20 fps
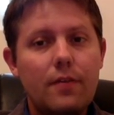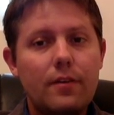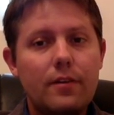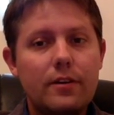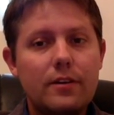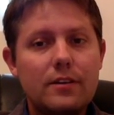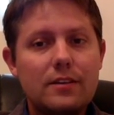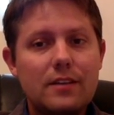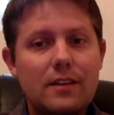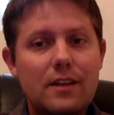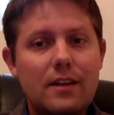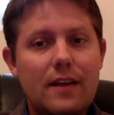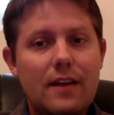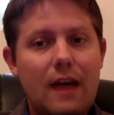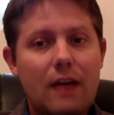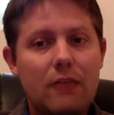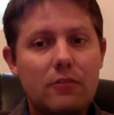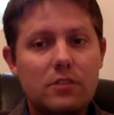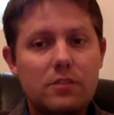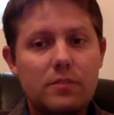There is an
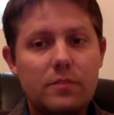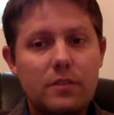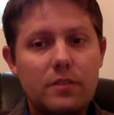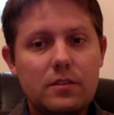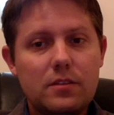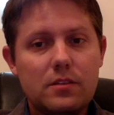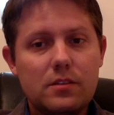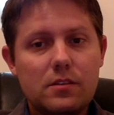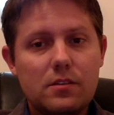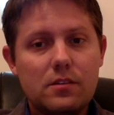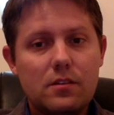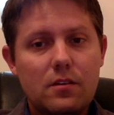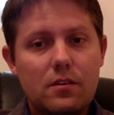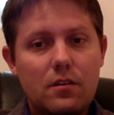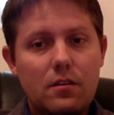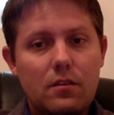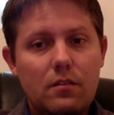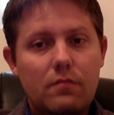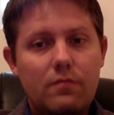announcements